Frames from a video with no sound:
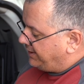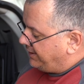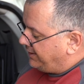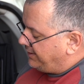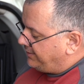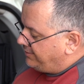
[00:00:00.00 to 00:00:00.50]

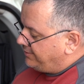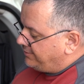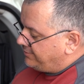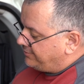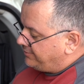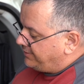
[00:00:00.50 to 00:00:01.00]
here,
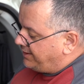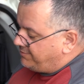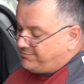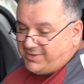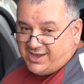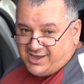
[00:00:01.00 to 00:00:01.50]
so that
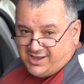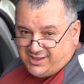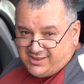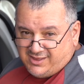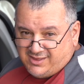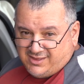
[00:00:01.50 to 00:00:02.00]

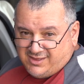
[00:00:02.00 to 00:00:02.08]
mark,